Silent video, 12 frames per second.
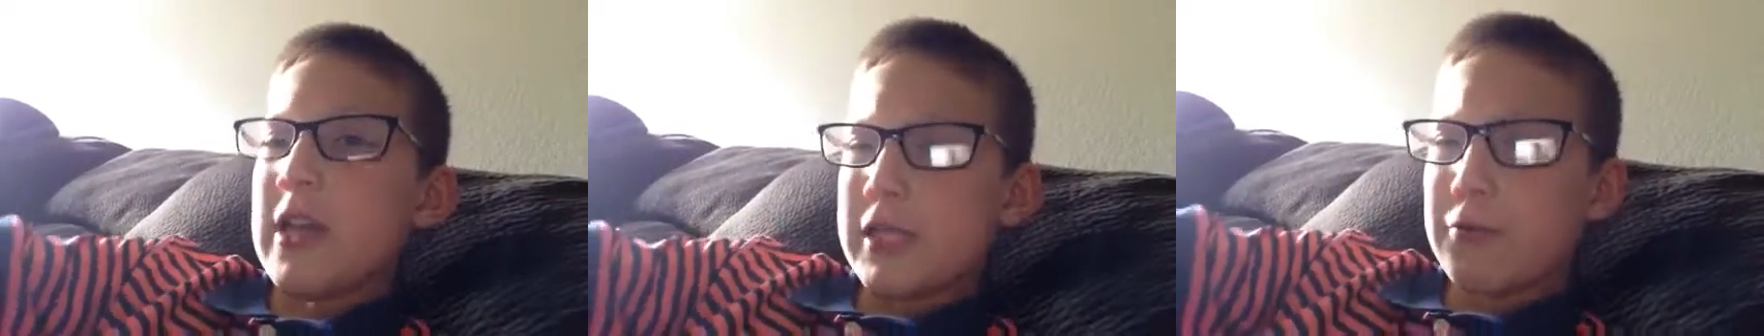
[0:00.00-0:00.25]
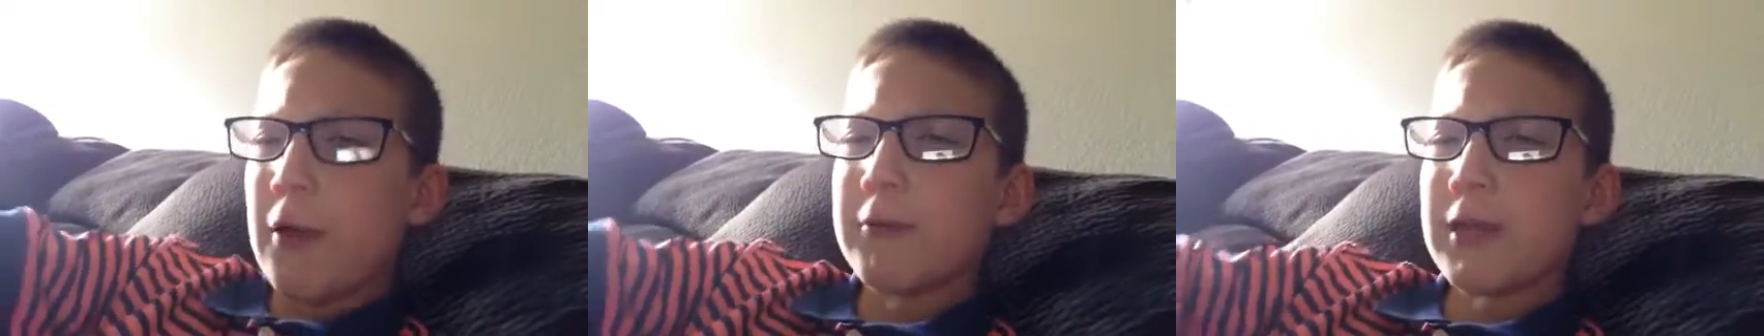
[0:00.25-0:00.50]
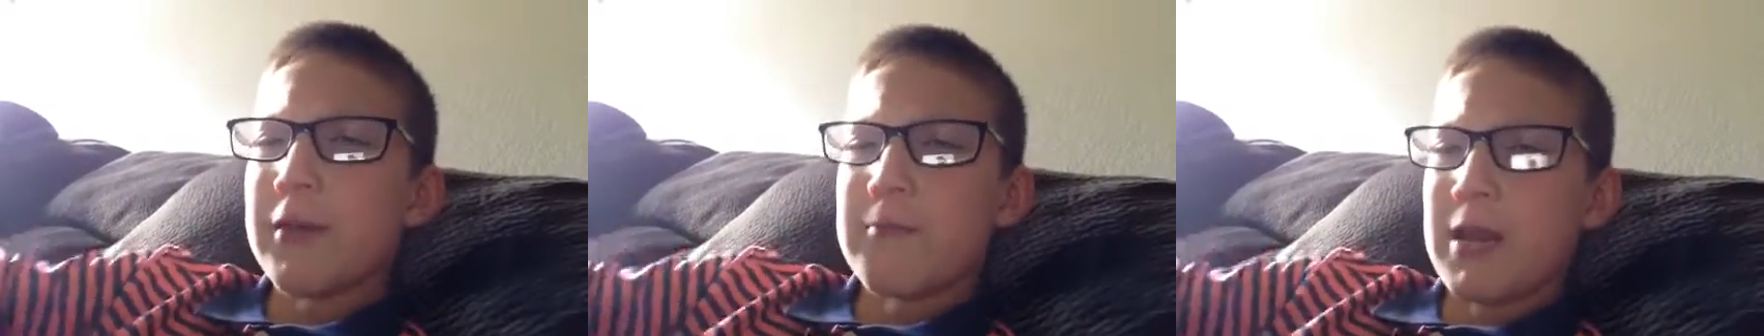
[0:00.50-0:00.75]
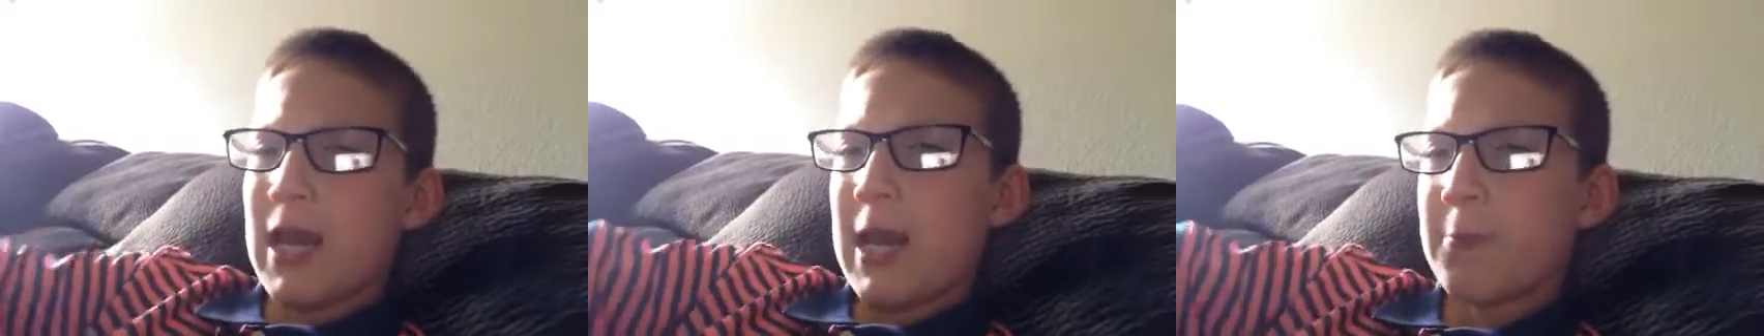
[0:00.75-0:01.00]
It's probably going to
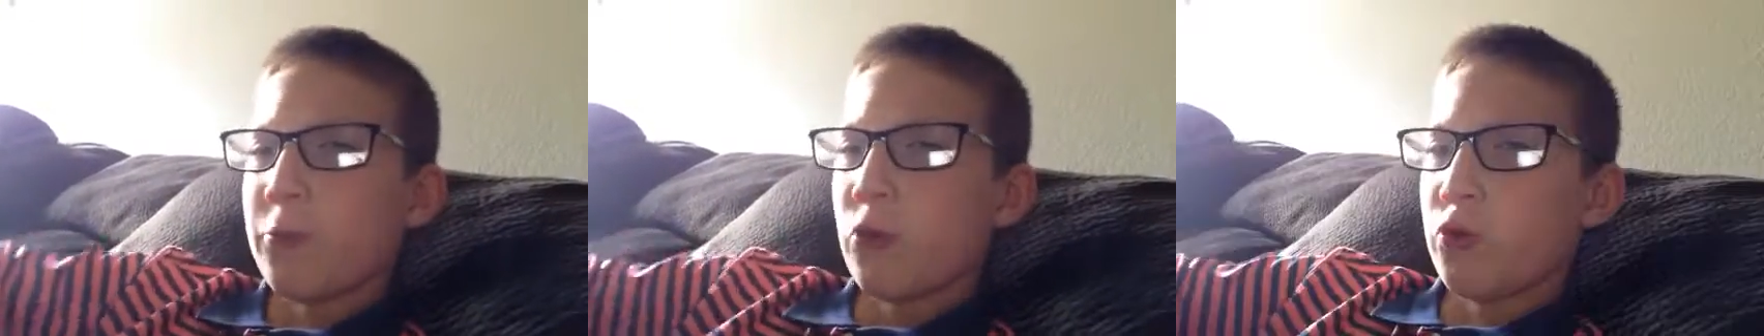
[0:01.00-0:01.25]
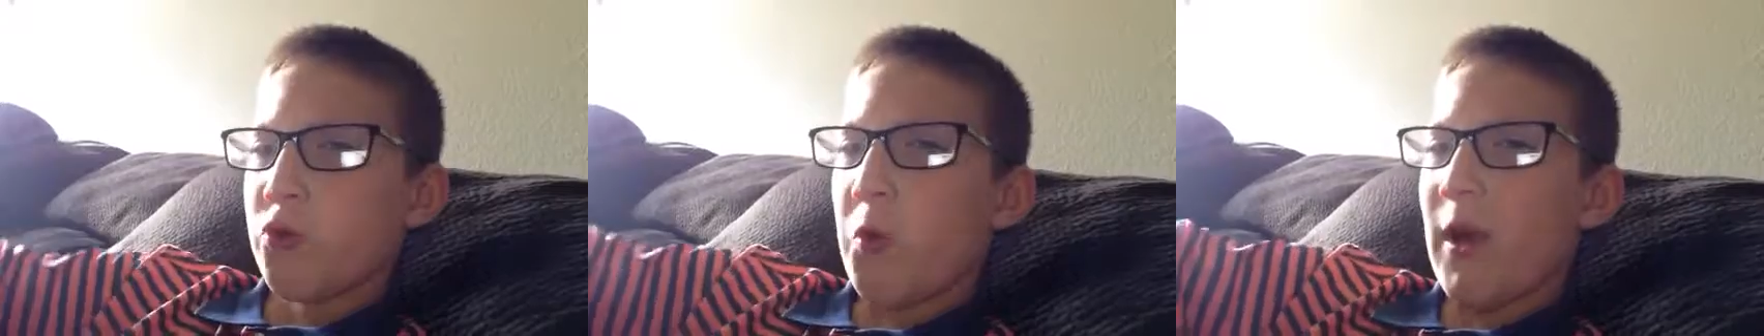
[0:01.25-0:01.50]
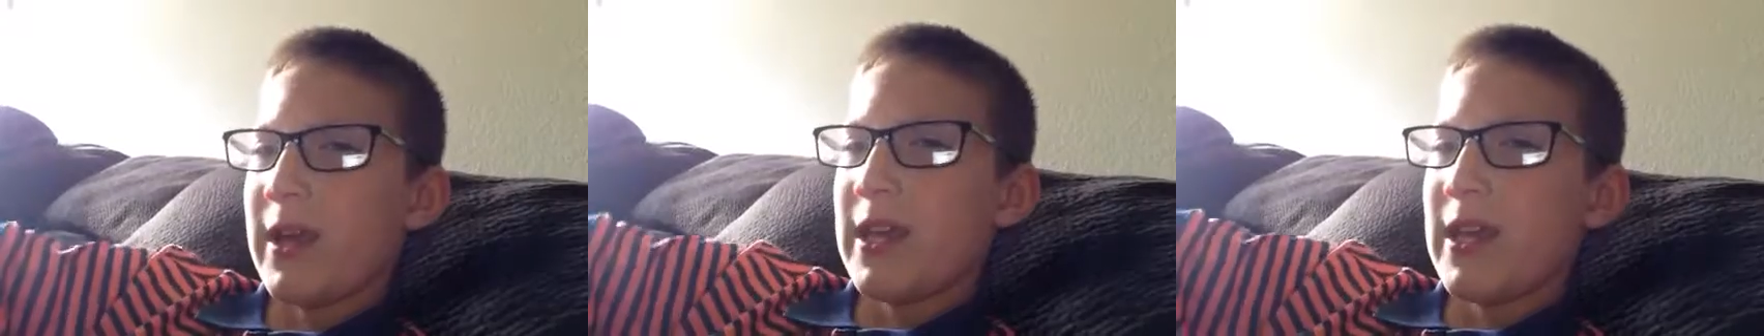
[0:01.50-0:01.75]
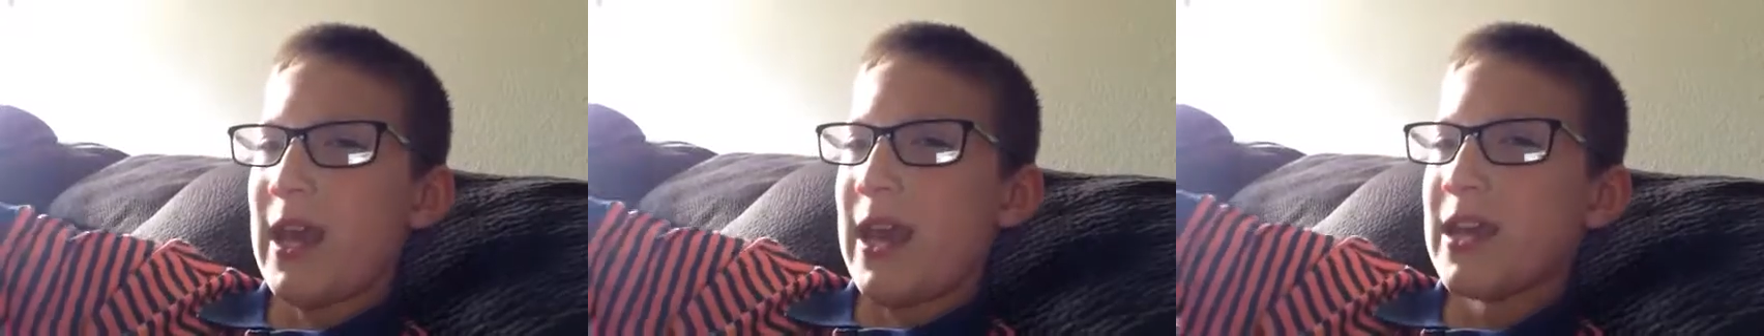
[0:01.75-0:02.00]
be April
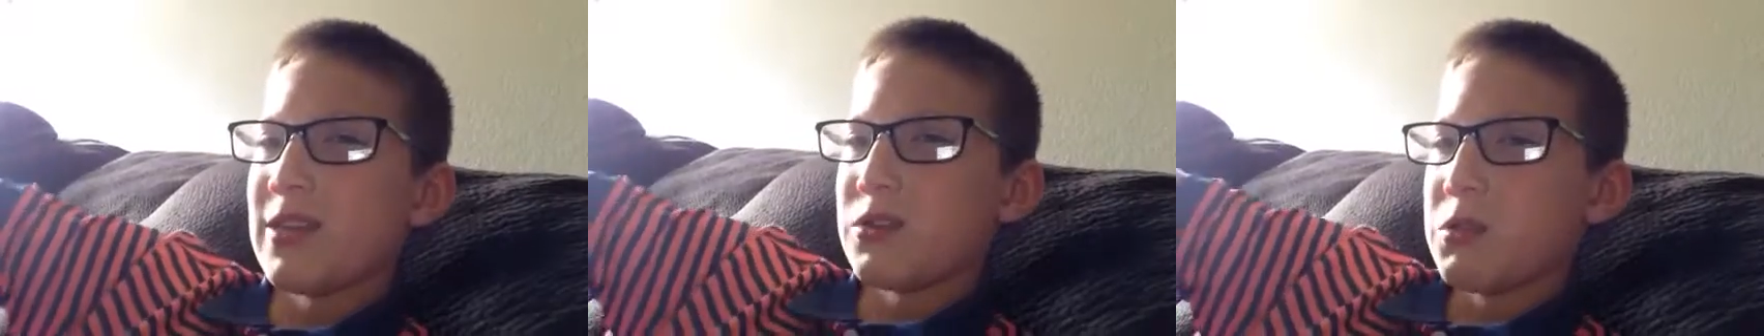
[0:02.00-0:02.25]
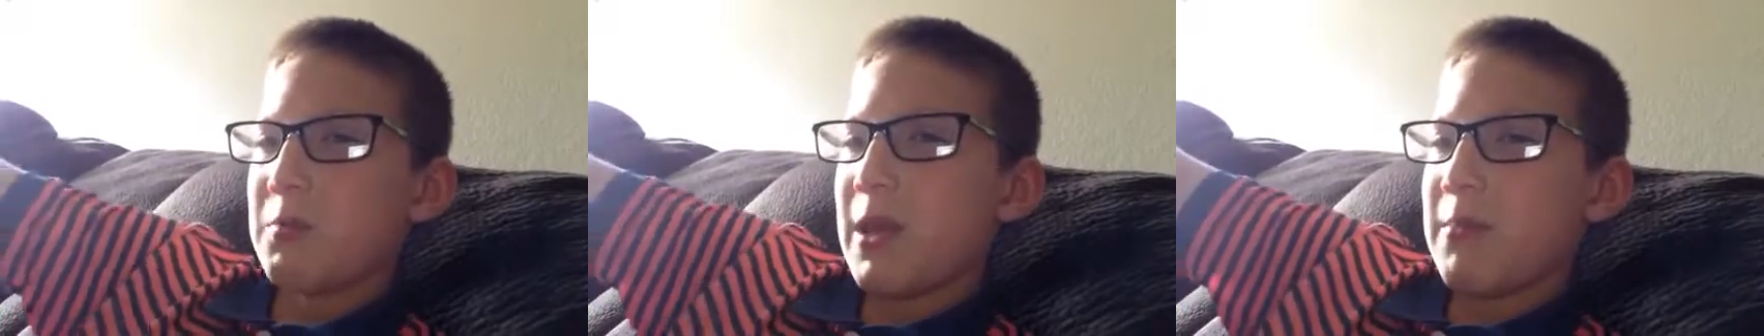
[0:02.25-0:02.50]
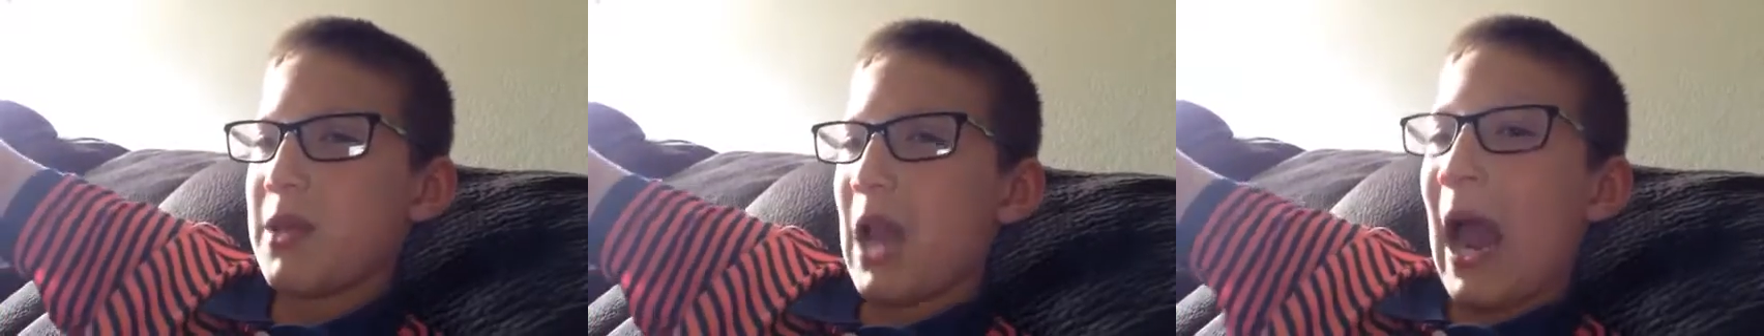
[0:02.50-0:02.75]
28th, maybe.